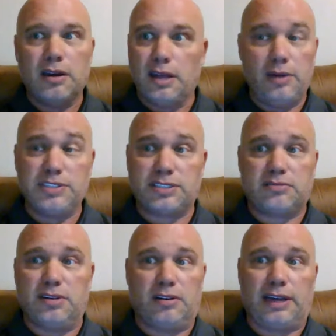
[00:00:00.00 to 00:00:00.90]
He was,
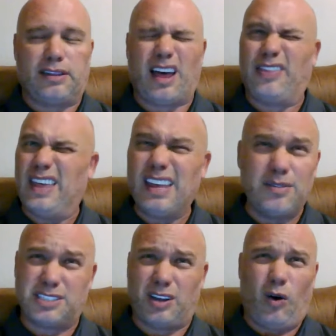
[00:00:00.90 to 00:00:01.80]
I think he
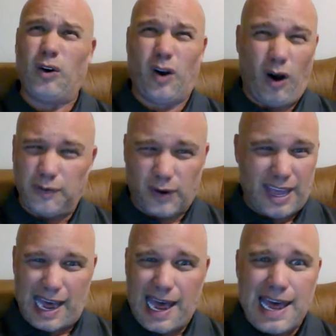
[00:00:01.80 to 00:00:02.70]
was the only offer he
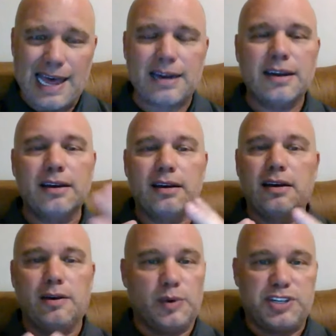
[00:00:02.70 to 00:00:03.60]
had,
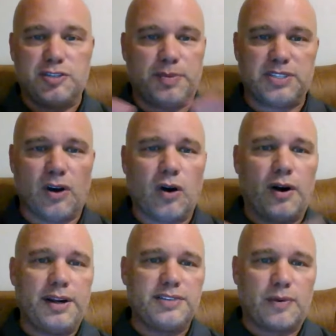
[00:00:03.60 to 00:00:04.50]
which is bizarre,
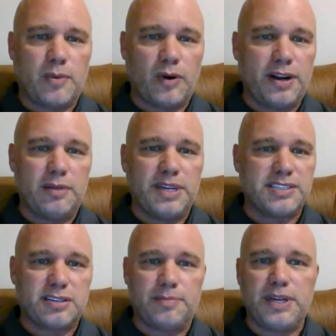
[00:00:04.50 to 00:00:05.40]
and he's from Meridian,
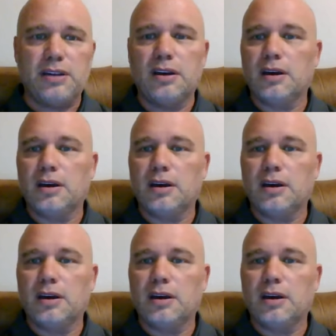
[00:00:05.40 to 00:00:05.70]
Mississippi.